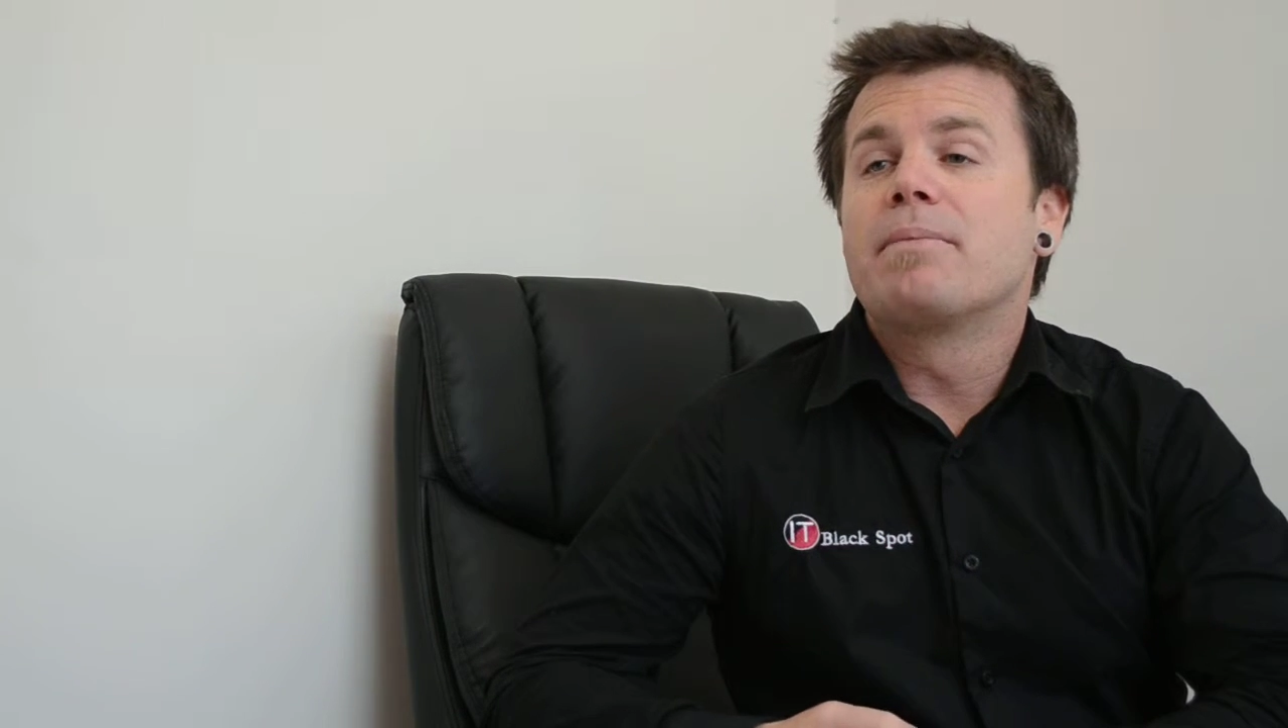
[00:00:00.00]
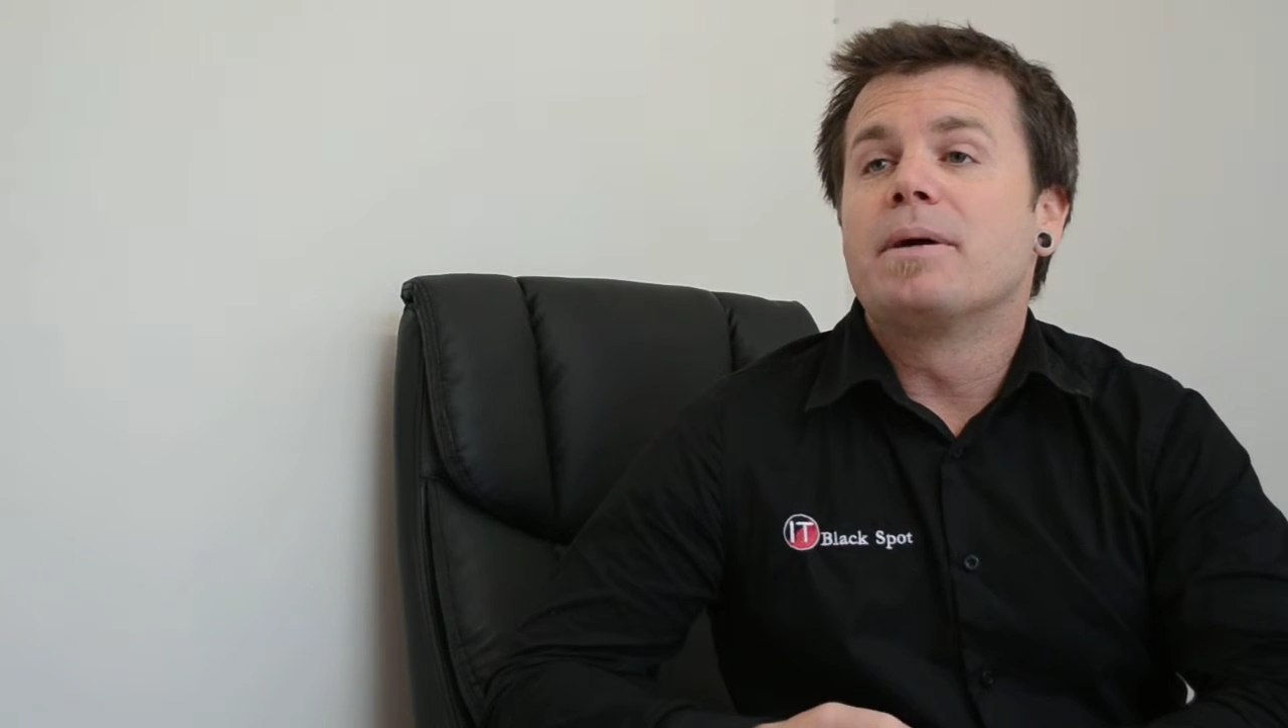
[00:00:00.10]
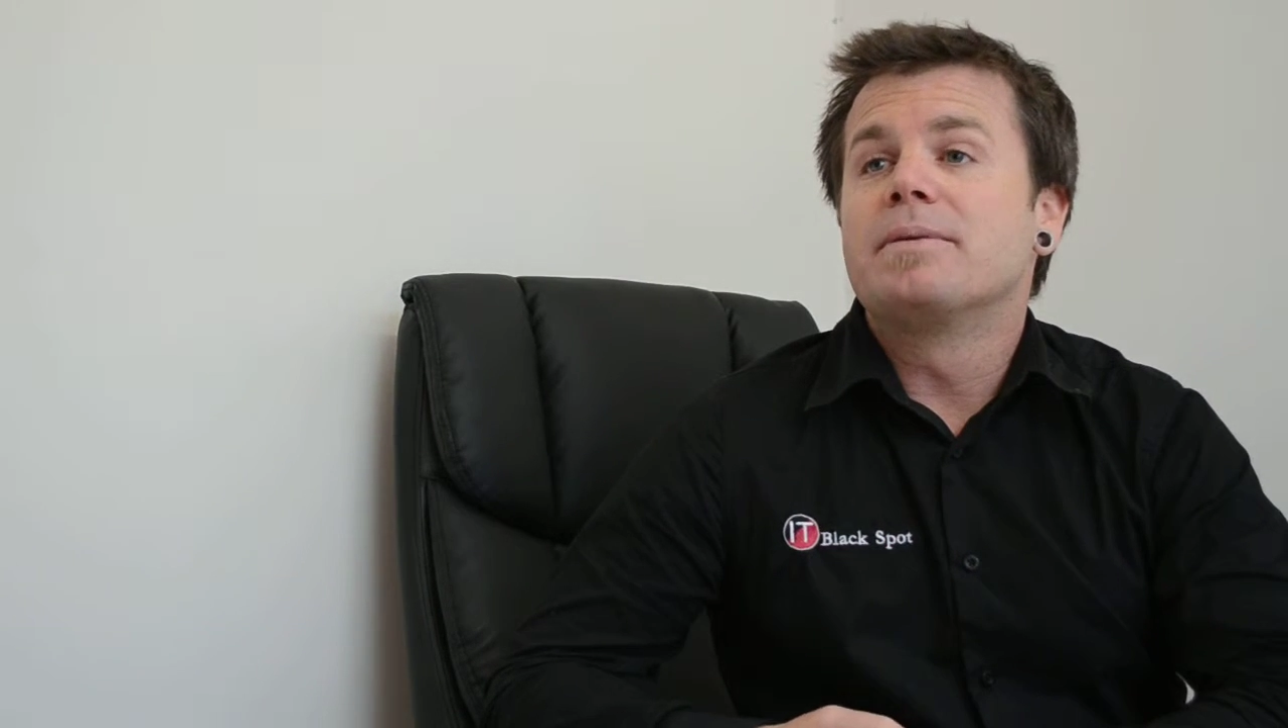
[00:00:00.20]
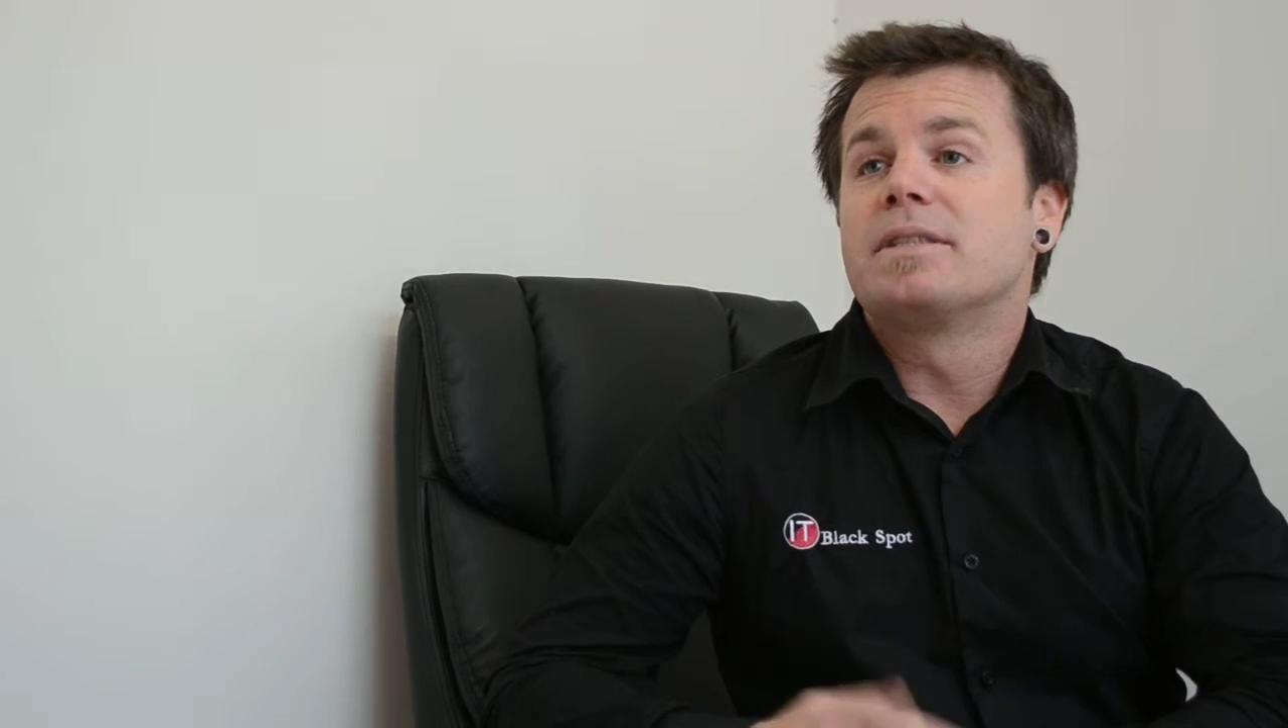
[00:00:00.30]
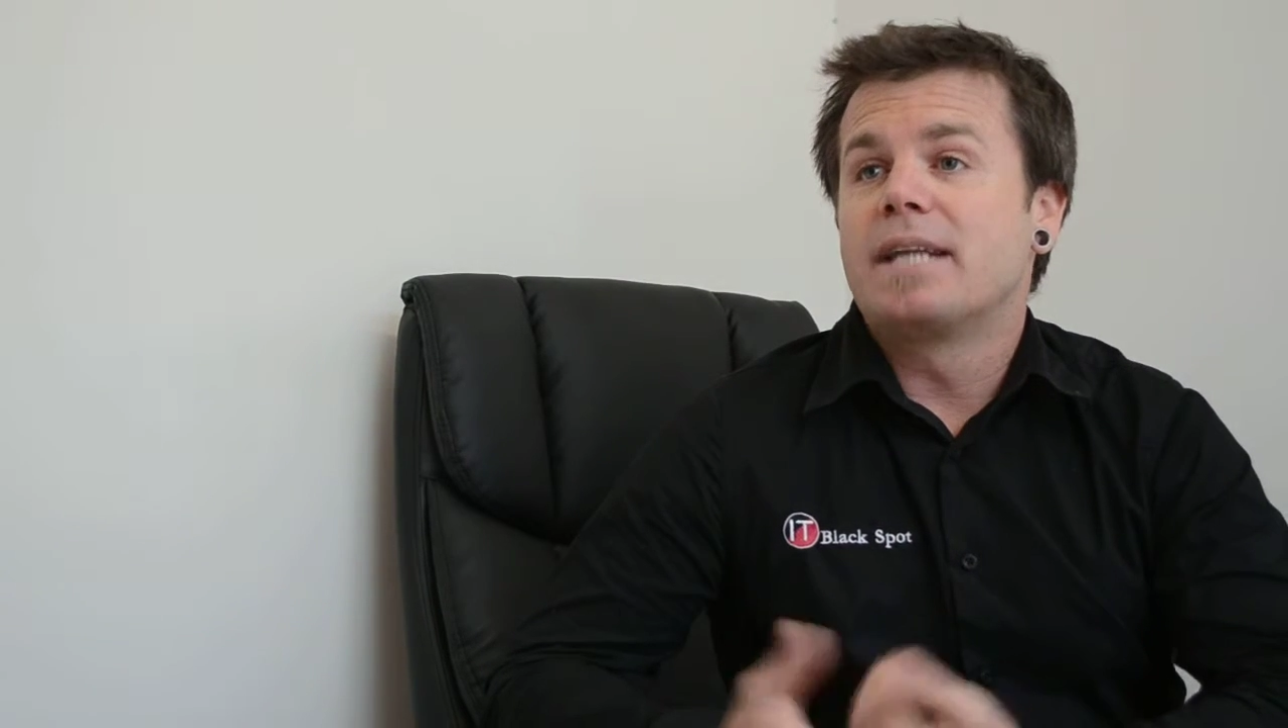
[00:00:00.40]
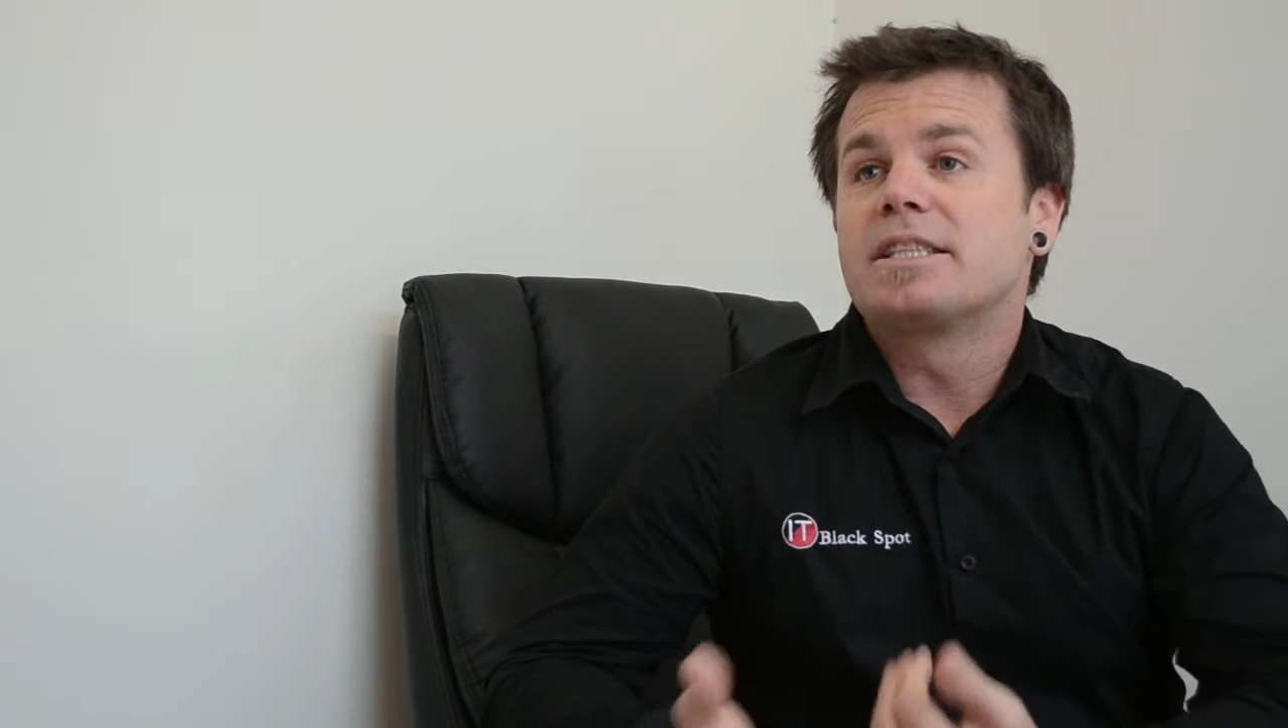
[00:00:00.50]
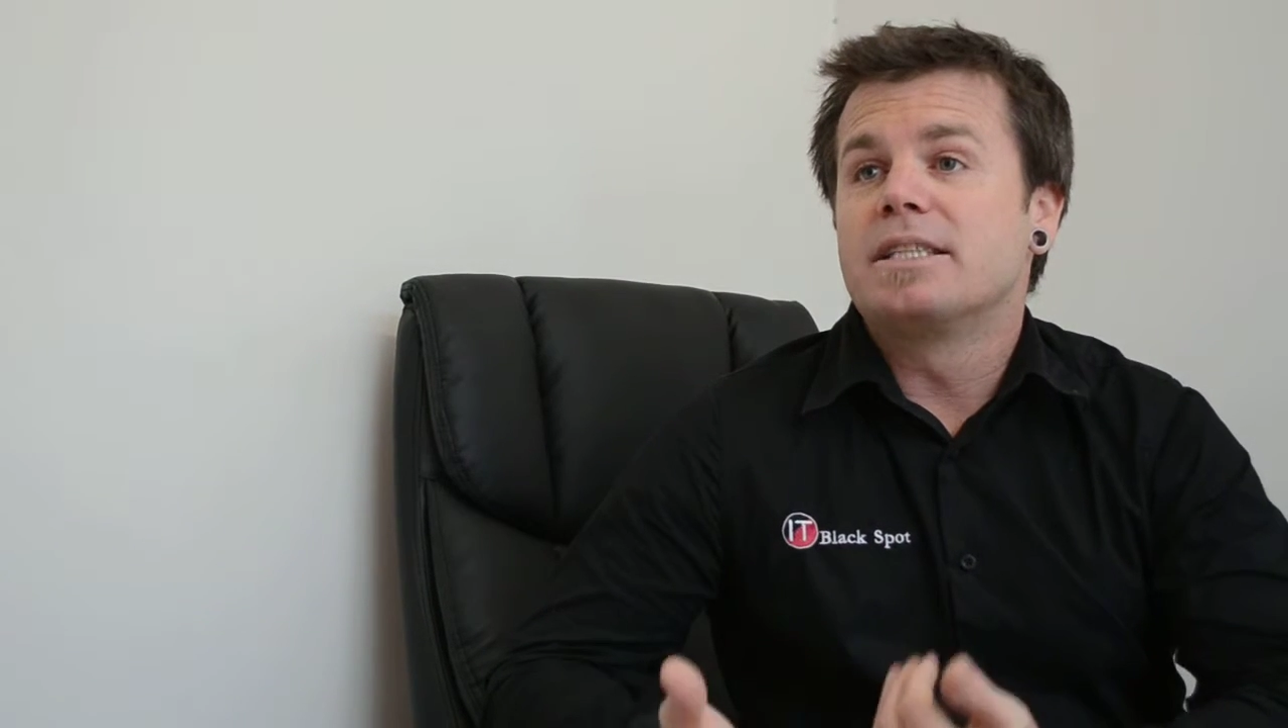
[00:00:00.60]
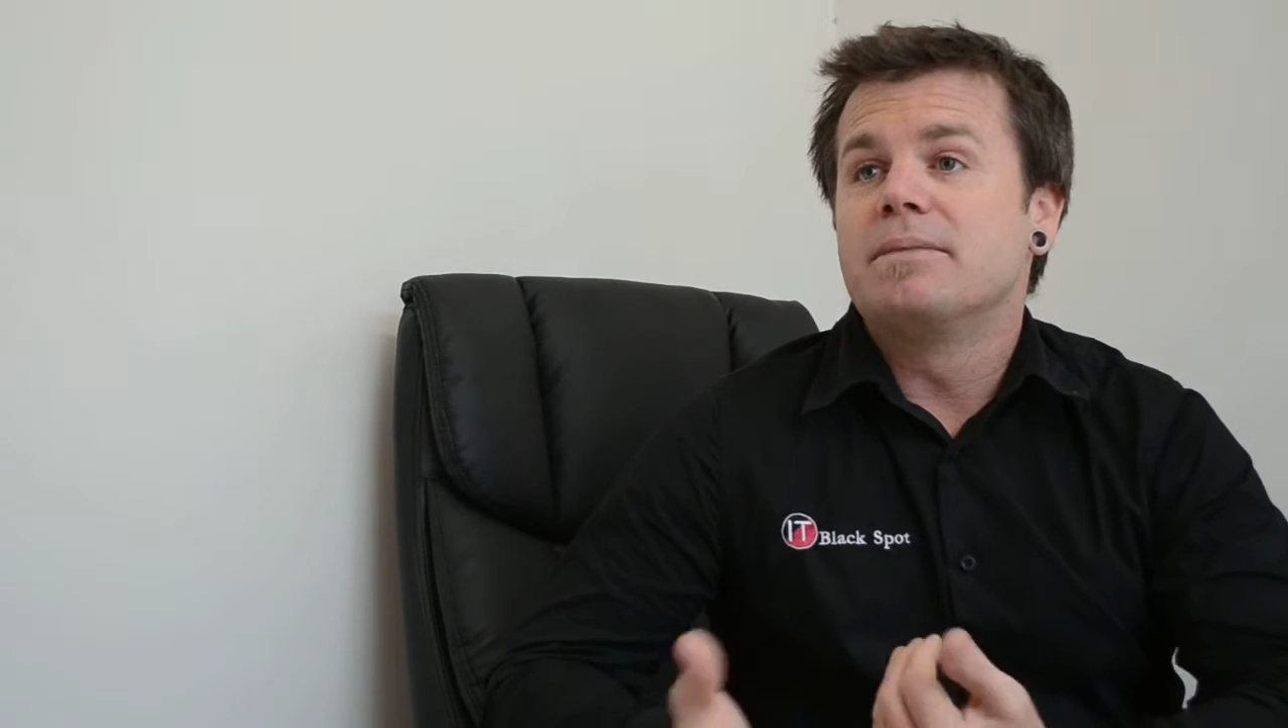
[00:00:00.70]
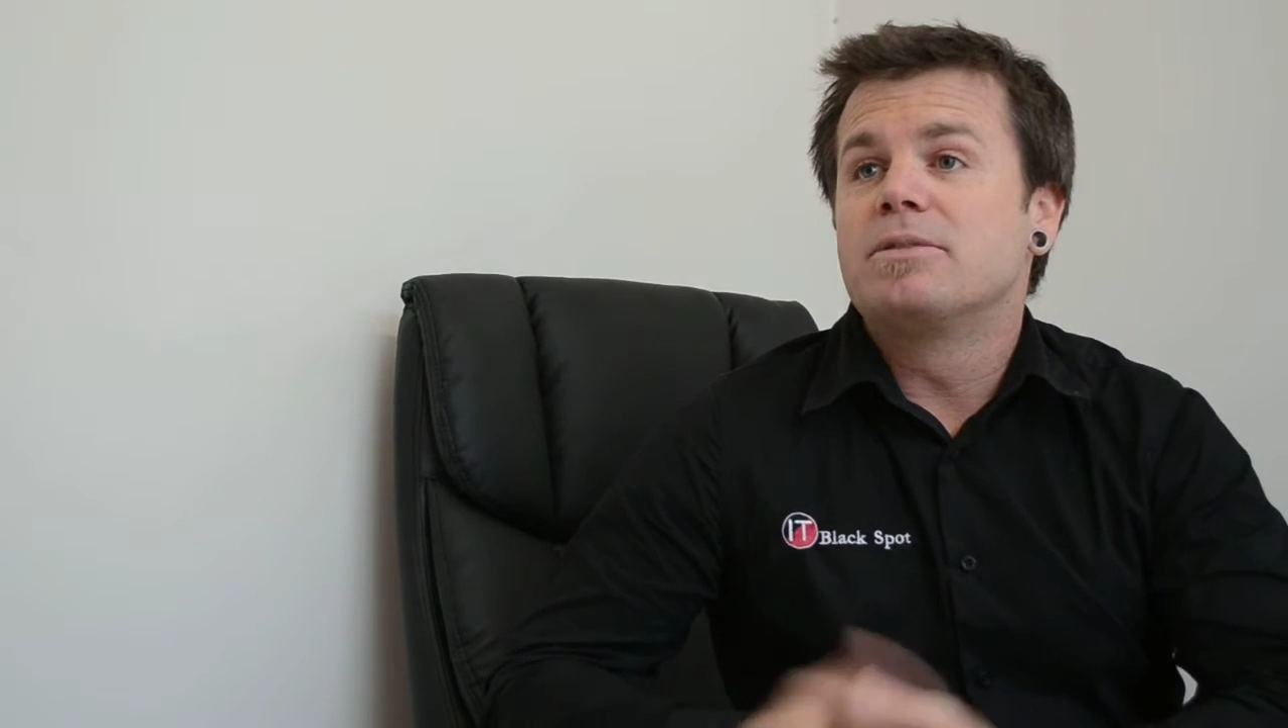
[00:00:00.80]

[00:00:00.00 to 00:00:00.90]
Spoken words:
premise and actually